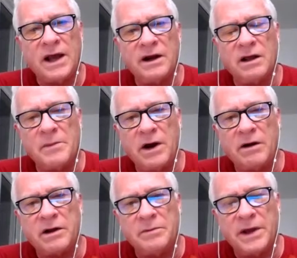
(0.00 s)
at an
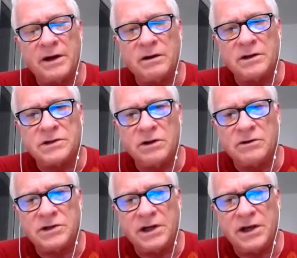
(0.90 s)
American Medical
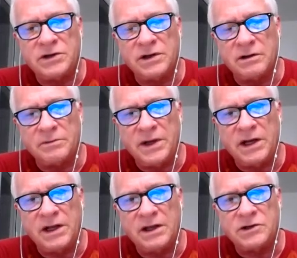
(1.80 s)
Association
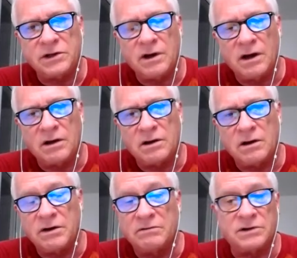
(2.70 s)
meeting in
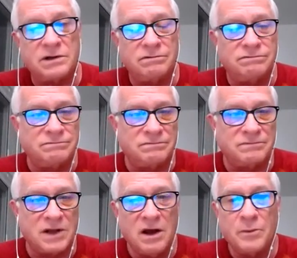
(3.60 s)
Chicago. It was
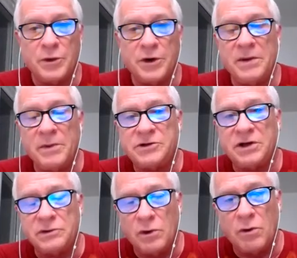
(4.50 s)
pretty much
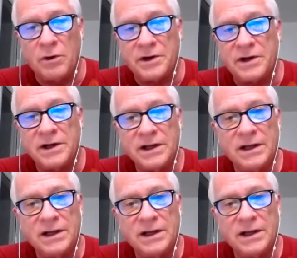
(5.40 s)
ignored.